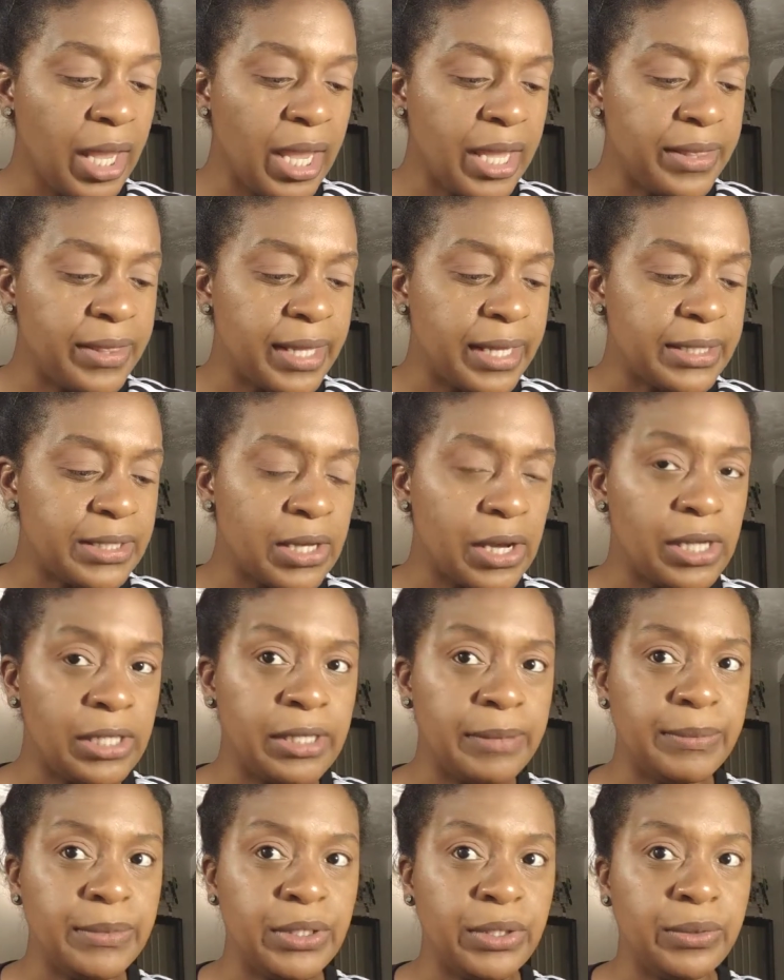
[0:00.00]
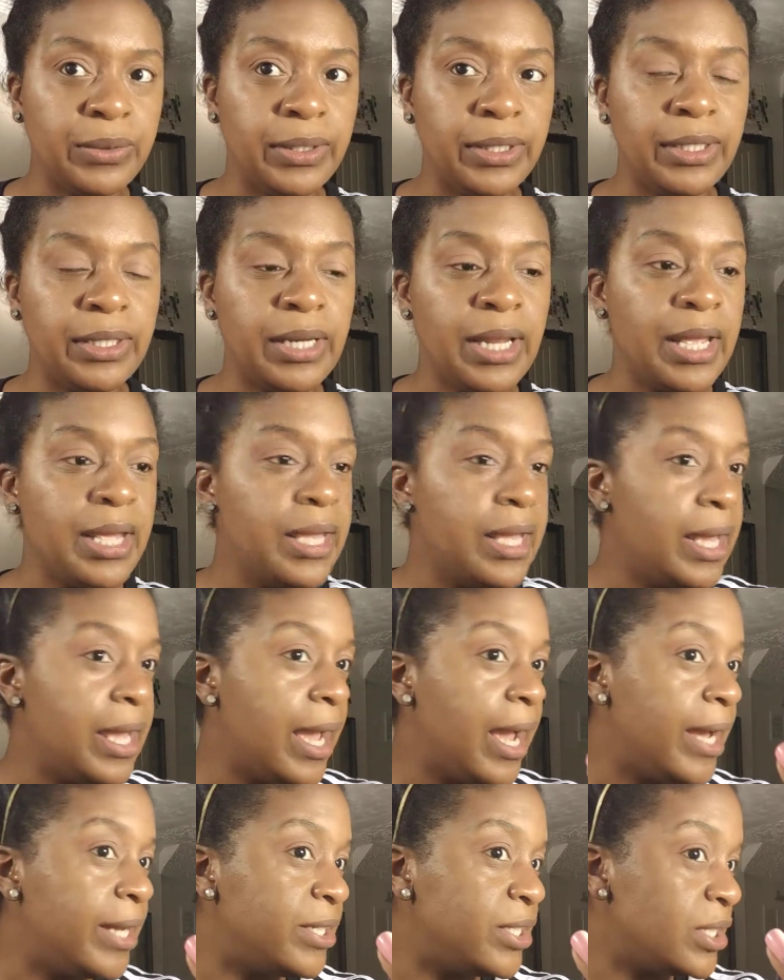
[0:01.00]
And that's all I'm doing.
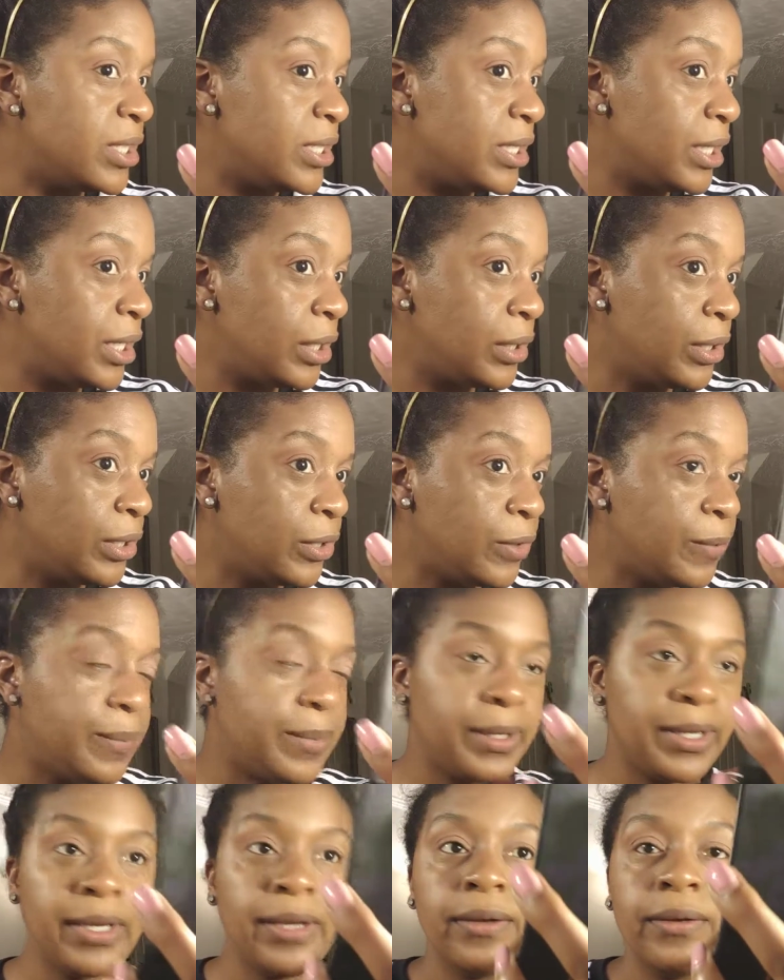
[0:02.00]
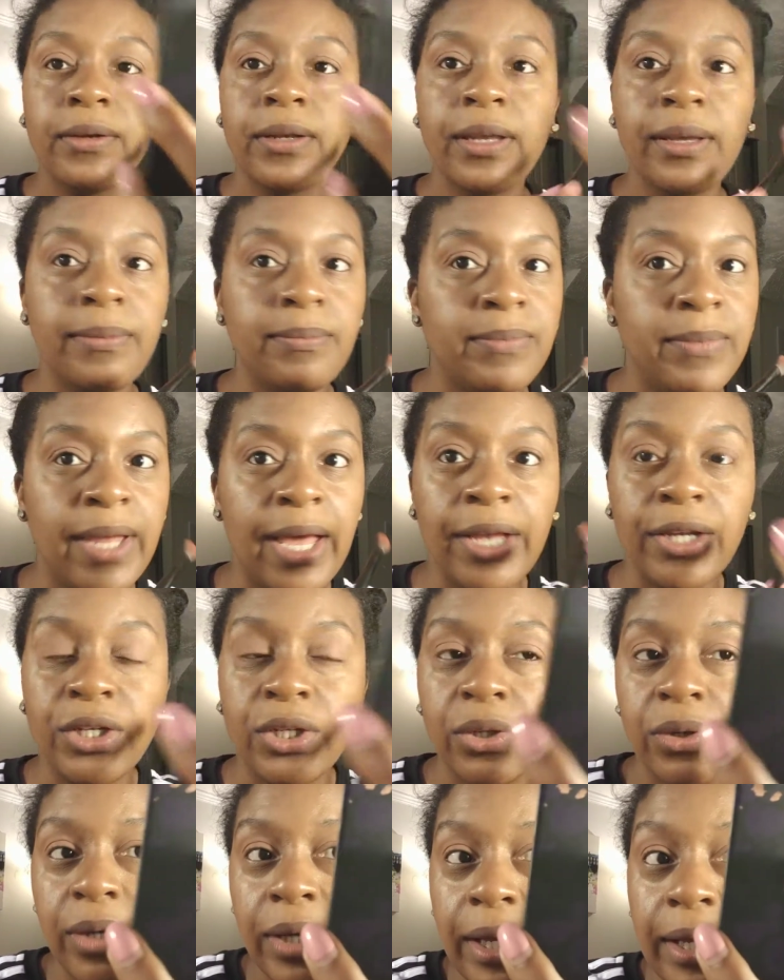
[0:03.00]
I just did a little bit, not
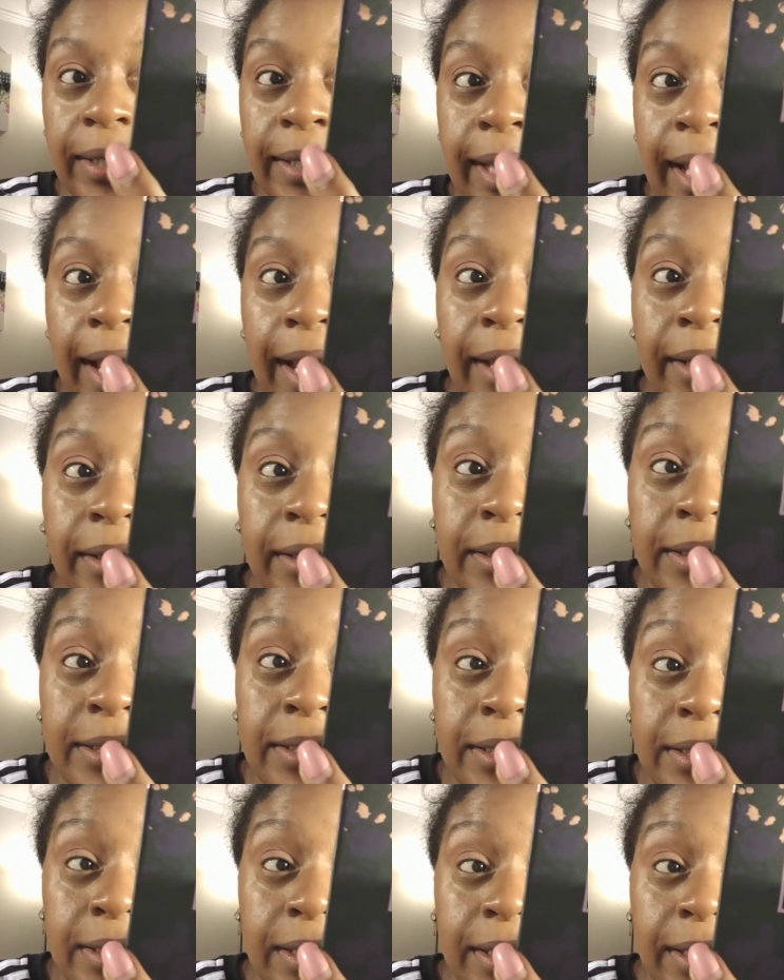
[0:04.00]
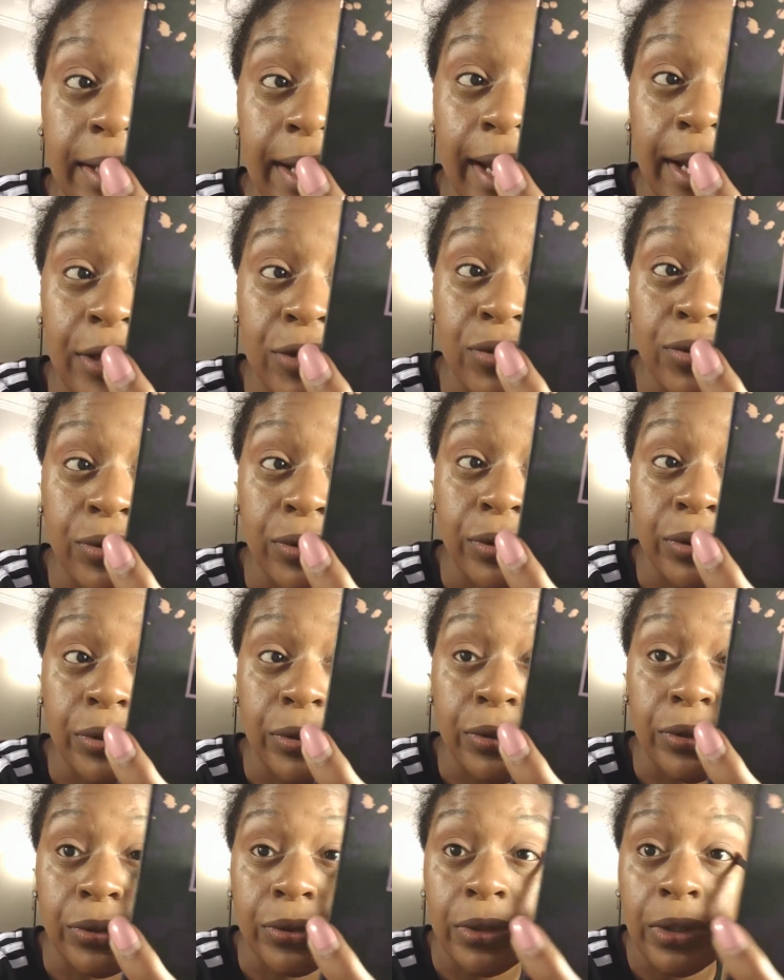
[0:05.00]
doing a lot. This is a
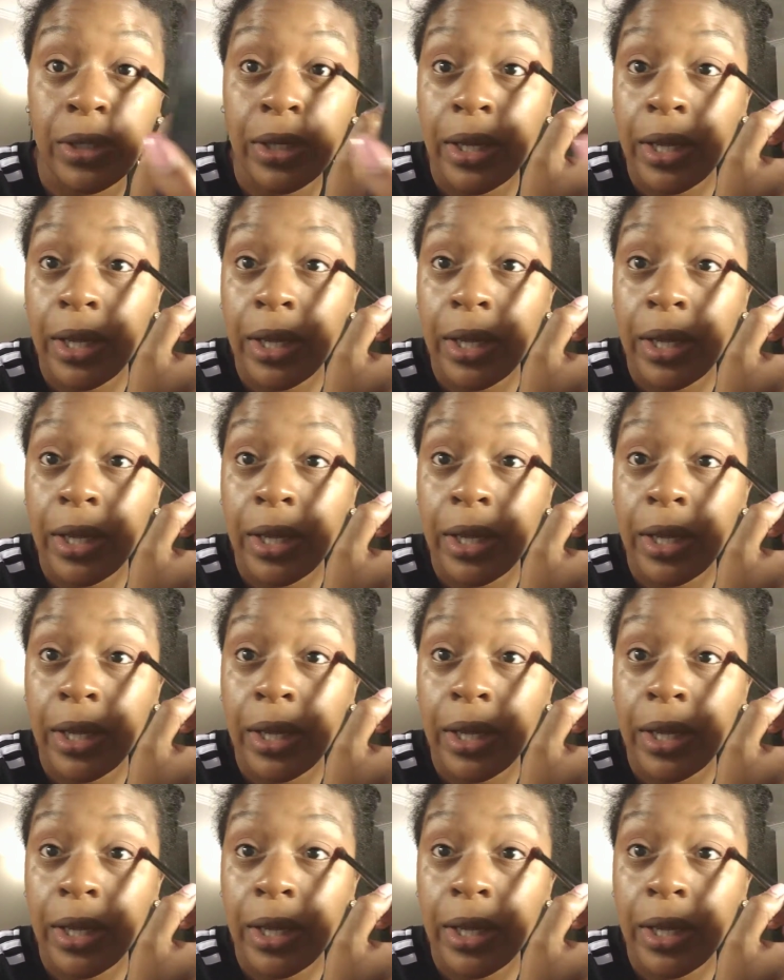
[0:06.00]
natural